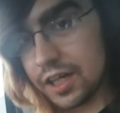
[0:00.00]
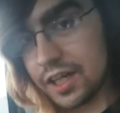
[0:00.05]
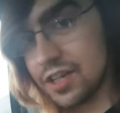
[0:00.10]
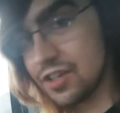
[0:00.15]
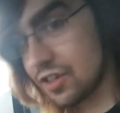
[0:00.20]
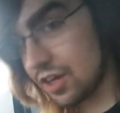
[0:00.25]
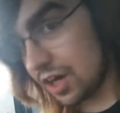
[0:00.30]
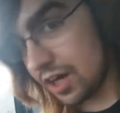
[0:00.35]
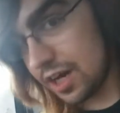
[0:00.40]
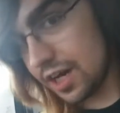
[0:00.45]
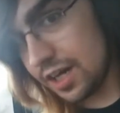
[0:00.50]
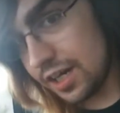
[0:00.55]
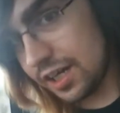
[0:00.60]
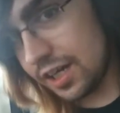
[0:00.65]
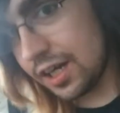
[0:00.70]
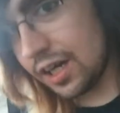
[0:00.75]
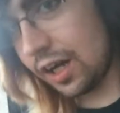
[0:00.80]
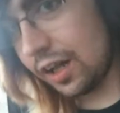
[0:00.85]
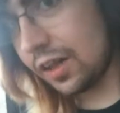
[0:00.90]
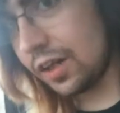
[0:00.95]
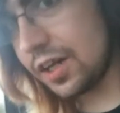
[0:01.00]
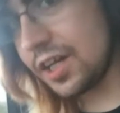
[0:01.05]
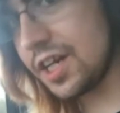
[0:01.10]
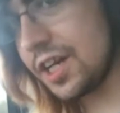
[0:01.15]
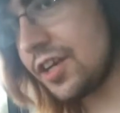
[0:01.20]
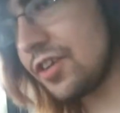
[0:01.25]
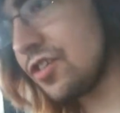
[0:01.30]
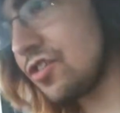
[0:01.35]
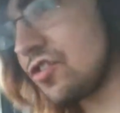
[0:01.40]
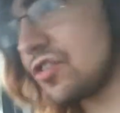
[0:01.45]
he's not any color,
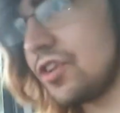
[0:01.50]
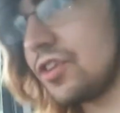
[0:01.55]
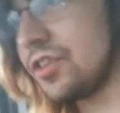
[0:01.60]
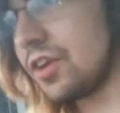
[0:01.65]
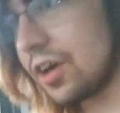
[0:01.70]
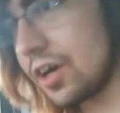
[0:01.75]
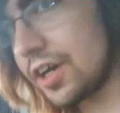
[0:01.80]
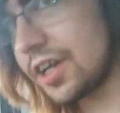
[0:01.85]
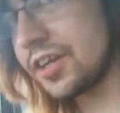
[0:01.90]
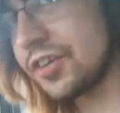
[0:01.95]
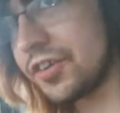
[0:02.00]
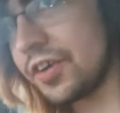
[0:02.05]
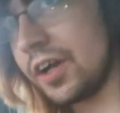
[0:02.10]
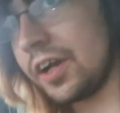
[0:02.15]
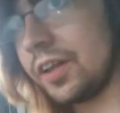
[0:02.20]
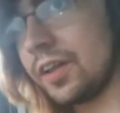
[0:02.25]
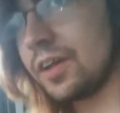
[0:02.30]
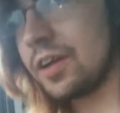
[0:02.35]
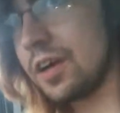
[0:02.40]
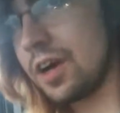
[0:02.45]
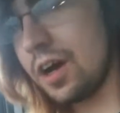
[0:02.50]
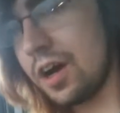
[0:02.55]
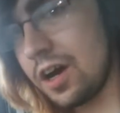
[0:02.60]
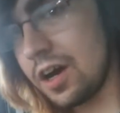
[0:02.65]
he's just the darkest color